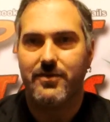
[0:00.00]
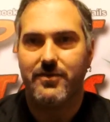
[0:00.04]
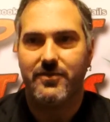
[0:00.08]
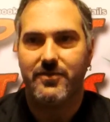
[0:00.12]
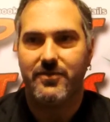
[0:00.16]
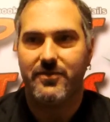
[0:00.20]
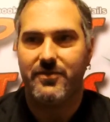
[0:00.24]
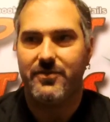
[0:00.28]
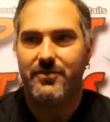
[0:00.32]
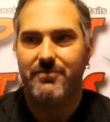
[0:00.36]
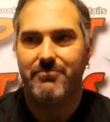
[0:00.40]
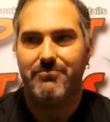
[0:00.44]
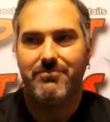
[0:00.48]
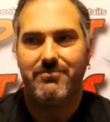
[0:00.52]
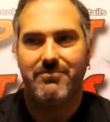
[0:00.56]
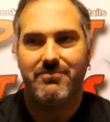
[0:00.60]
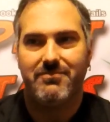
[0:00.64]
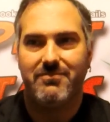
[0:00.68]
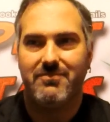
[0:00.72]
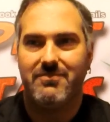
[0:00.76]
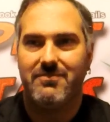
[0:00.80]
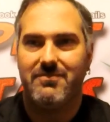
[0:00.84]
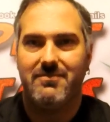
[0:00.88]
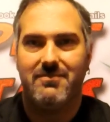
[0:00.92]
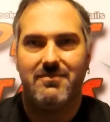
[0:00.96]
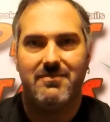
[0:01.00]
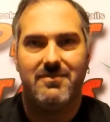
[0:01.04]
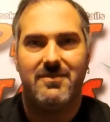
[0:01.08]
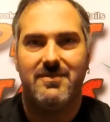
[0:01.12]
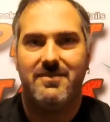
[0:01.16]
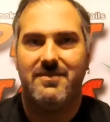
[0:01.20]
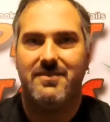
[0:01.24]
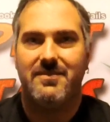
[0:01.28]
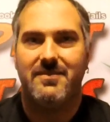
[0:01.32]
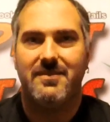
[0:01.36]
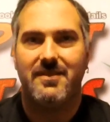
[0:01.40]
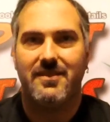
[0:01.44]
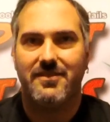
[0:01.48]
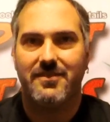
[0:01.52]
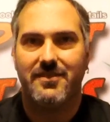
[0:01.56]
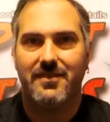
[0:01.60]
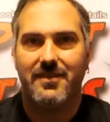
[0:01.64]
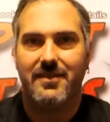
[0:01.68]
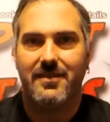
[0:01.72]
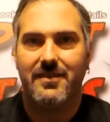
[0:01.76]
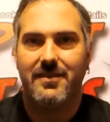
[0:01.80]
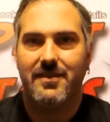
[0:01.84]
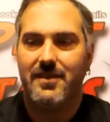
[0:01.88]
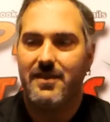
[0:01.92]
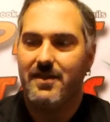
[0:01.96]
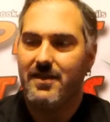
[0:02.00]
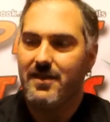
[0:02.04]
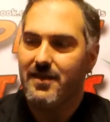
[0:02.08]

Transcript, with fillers: It's just disgusting.